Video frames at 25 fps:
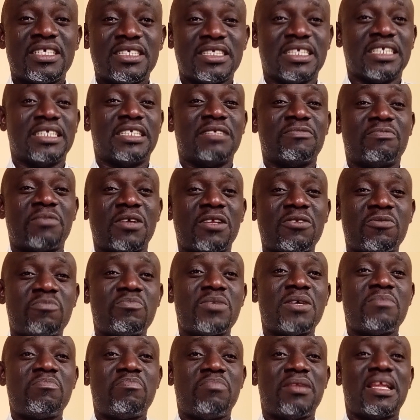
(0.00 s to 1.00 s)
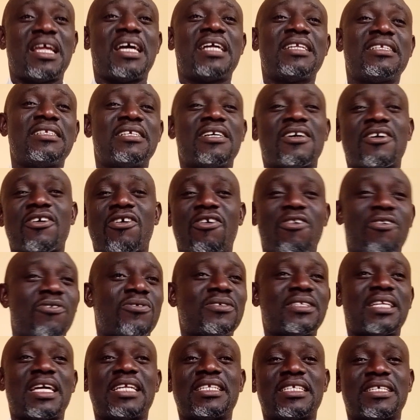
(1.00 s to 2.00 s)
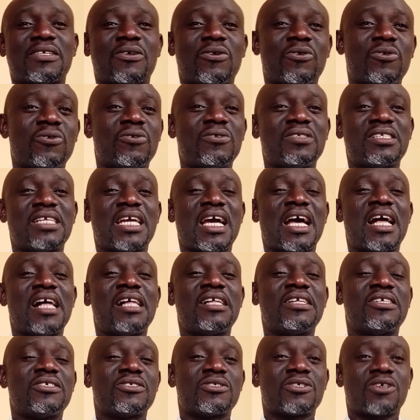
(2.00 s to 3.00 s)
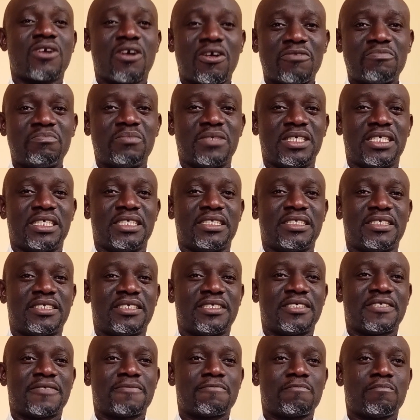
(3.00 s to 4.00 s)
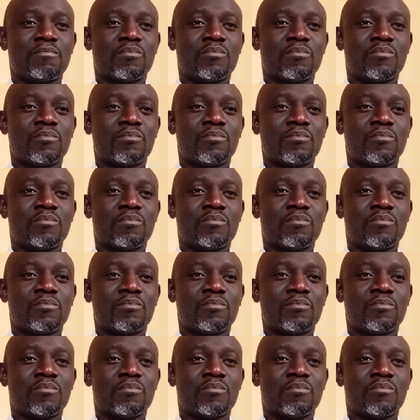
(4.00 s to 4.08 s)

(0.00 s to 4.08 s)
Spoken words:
the development plan under the colonial government.